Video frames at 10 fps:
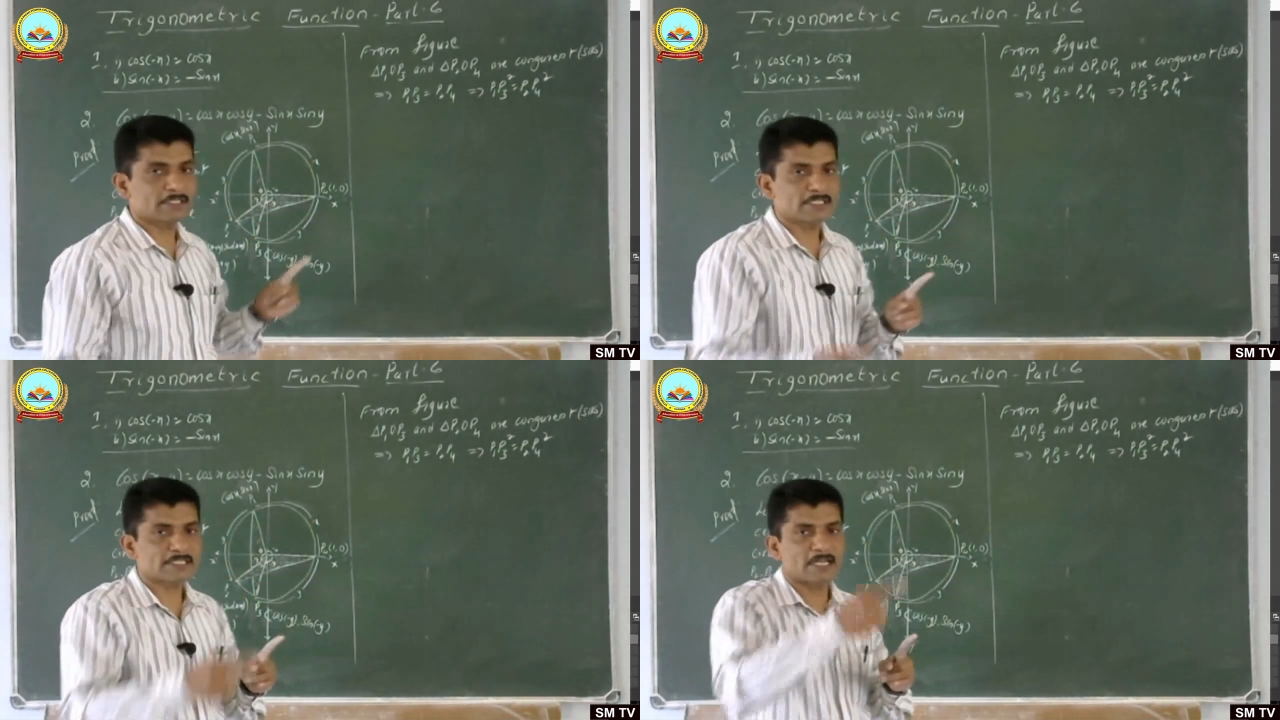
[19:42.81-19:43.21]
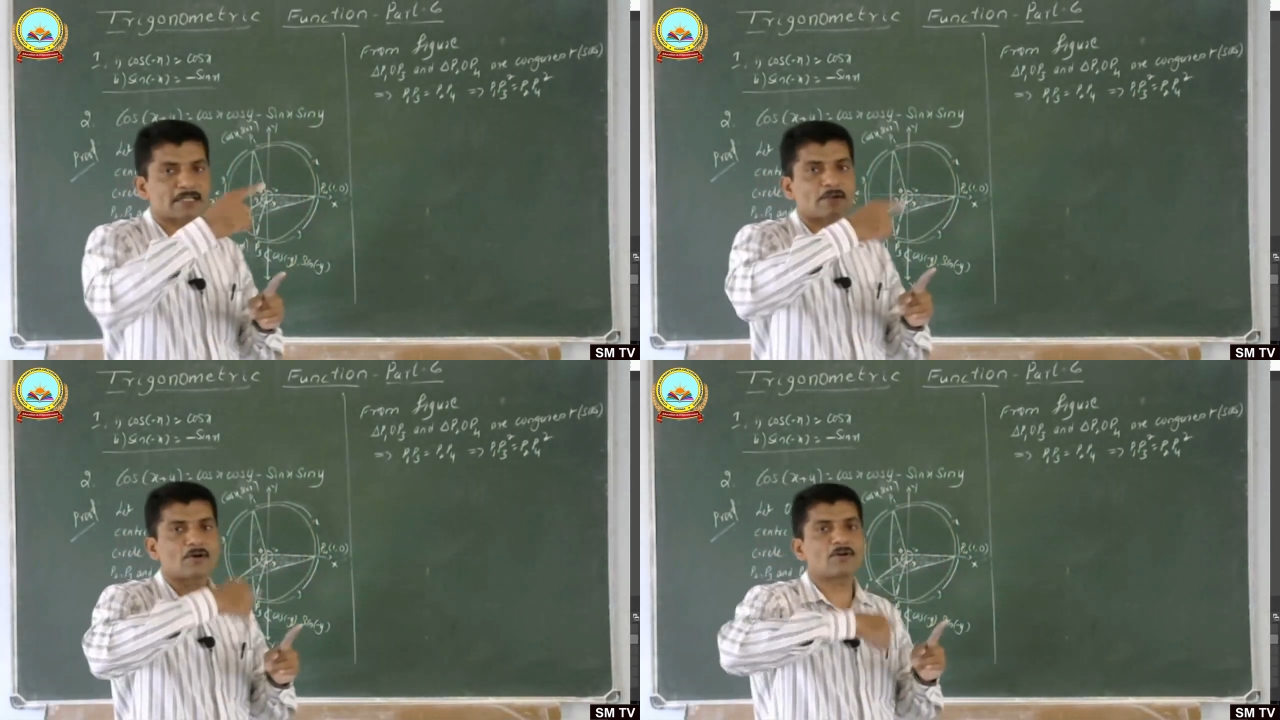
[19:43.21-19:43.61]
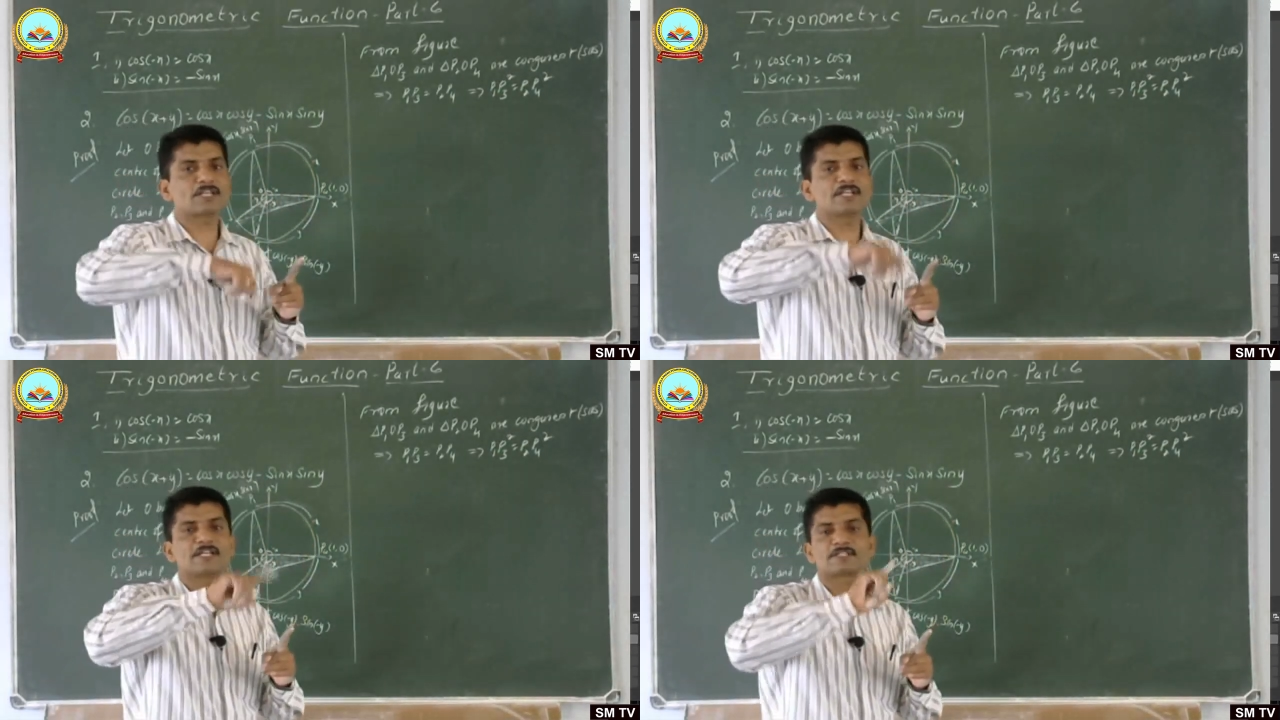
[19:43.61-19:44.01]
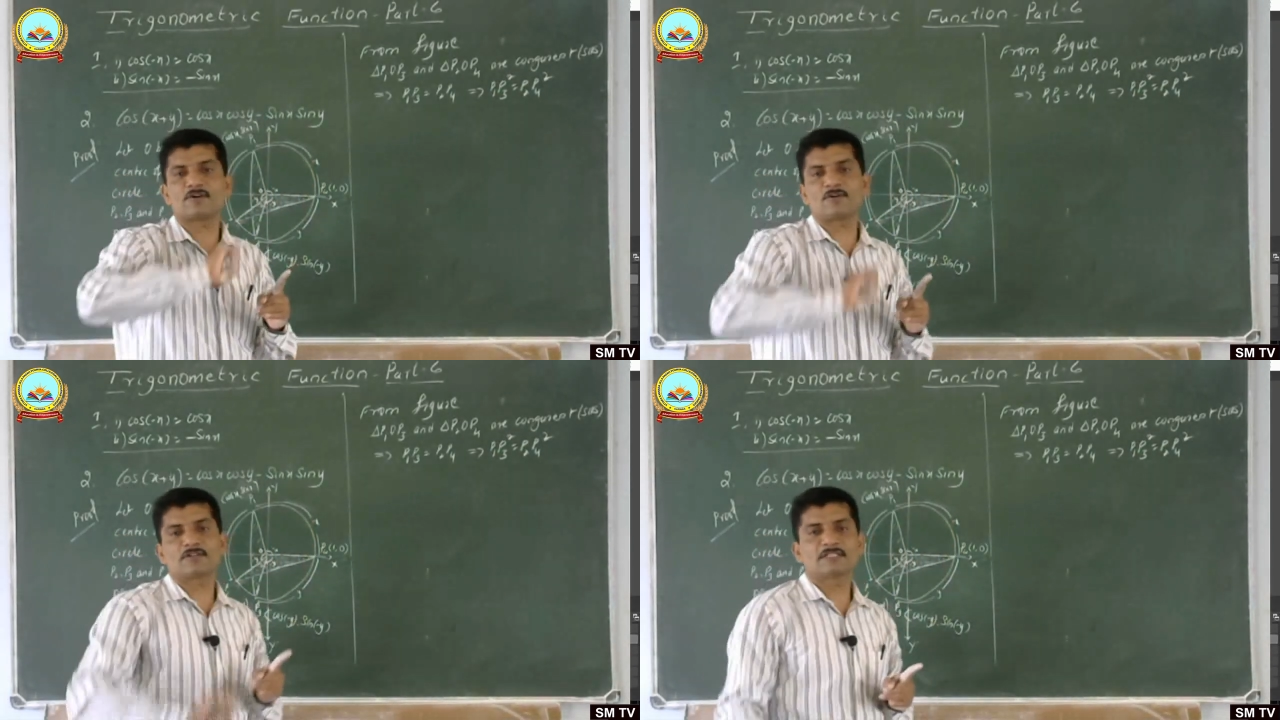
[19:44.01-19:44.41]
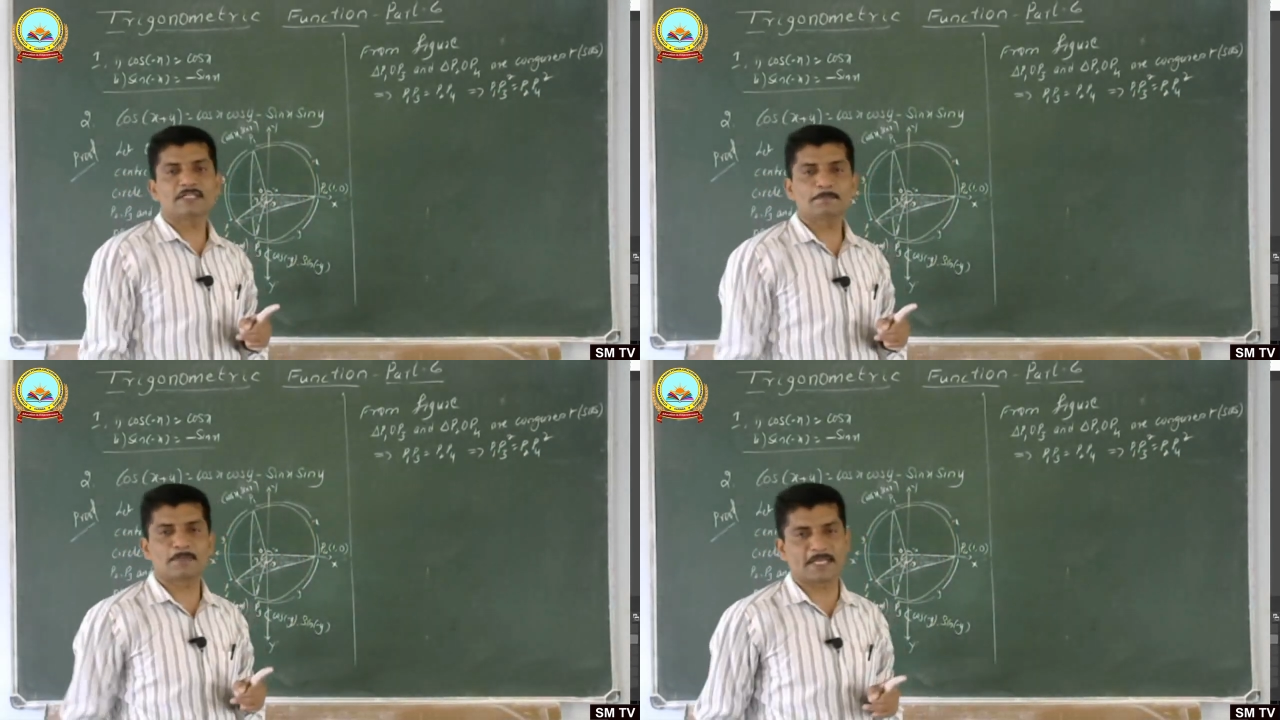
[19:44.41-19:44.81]
These are the coordinates on the
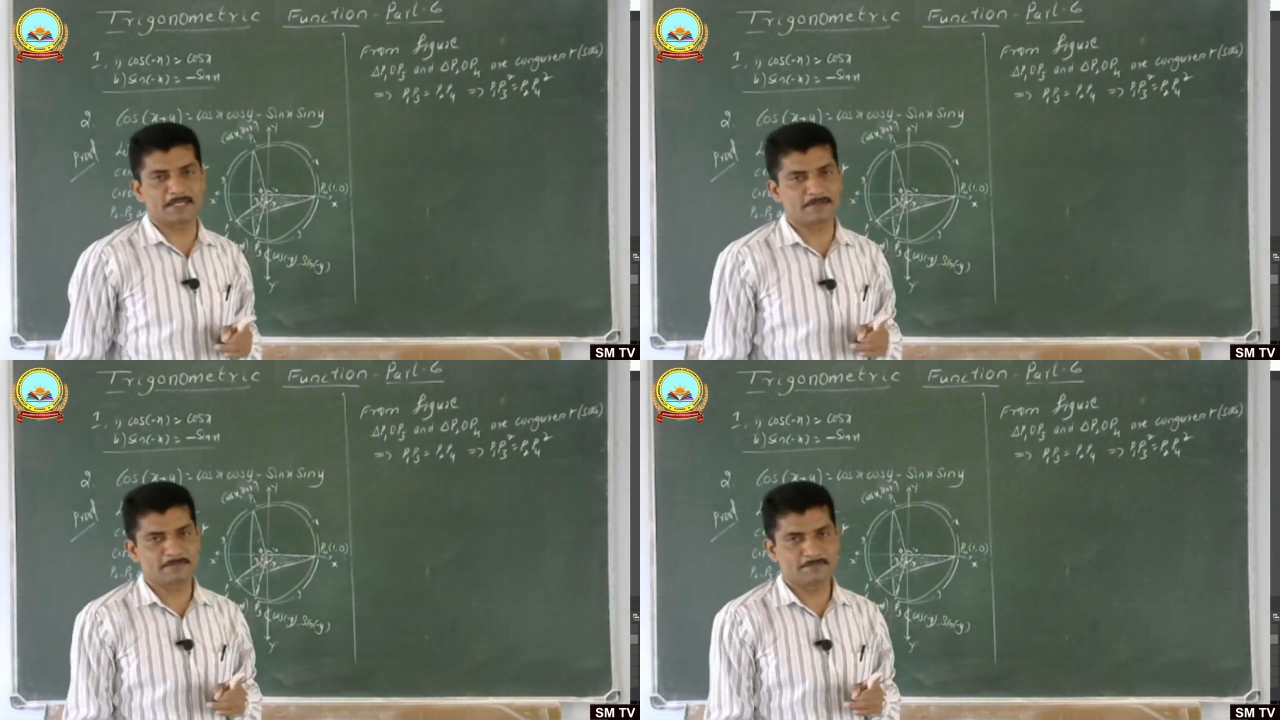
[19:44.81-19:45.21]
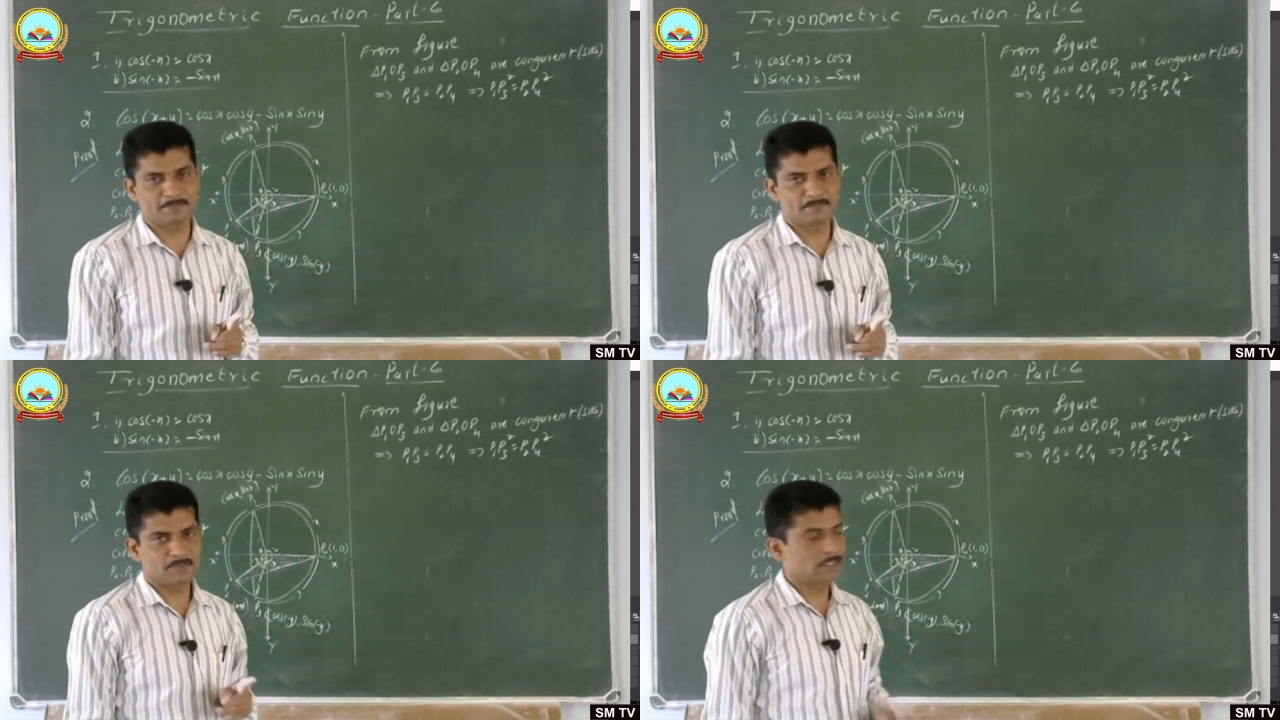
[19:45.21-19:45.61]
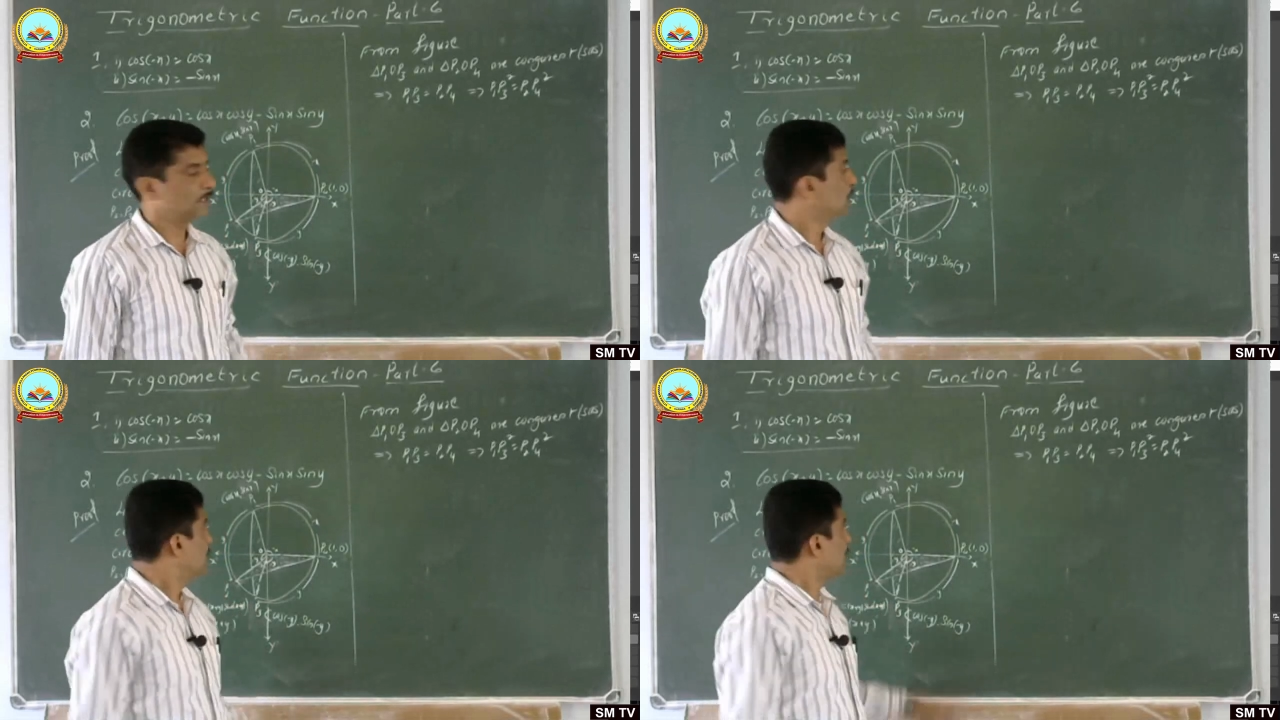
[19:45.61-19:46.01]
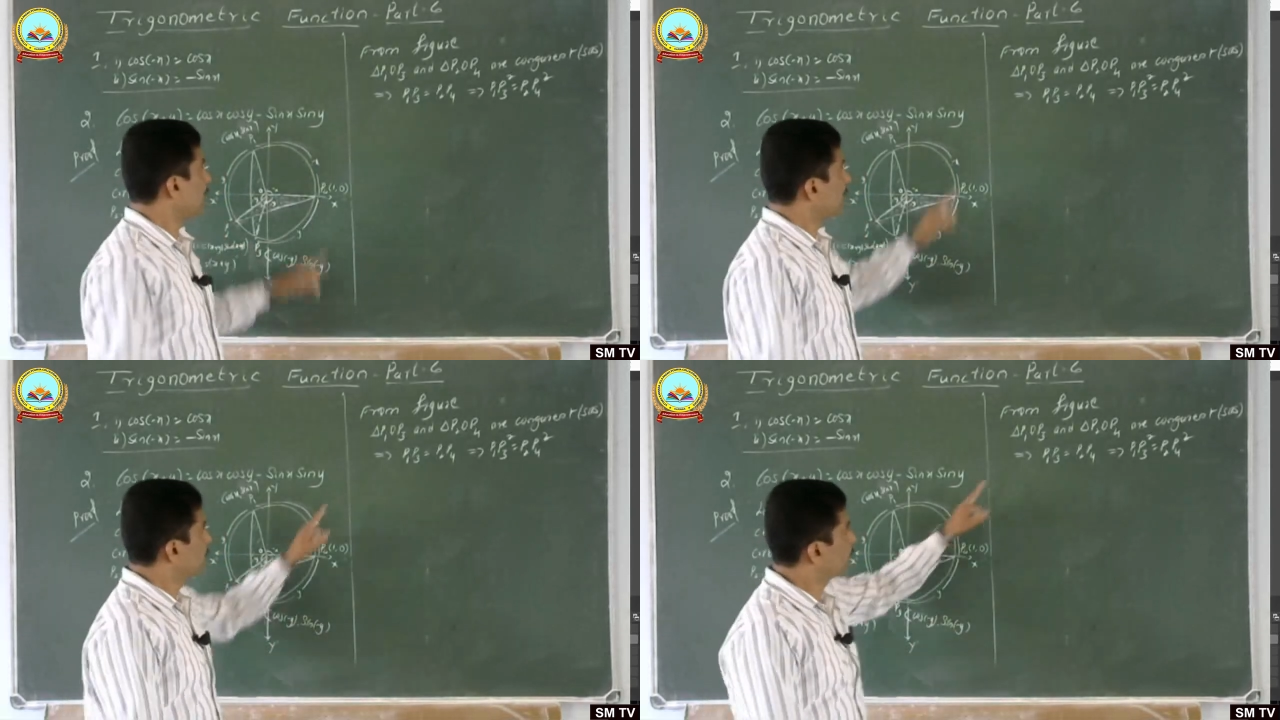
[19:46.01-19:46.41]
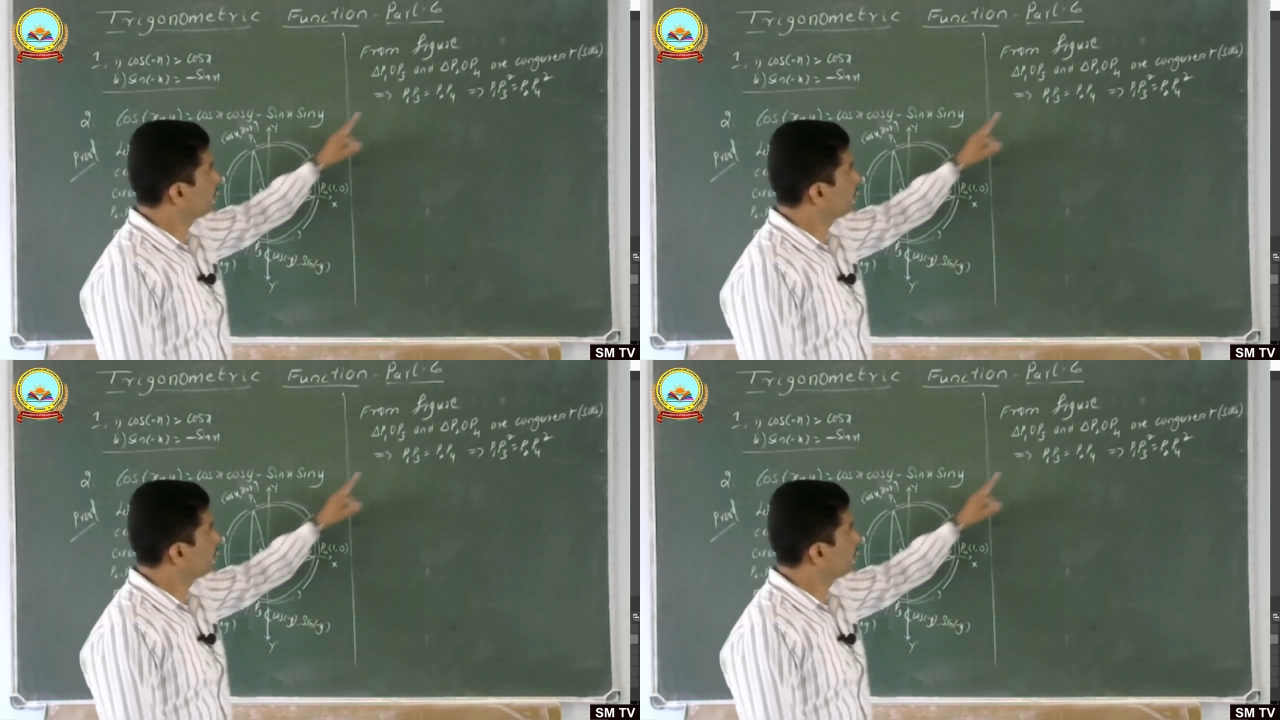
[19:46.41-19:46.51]
plane. And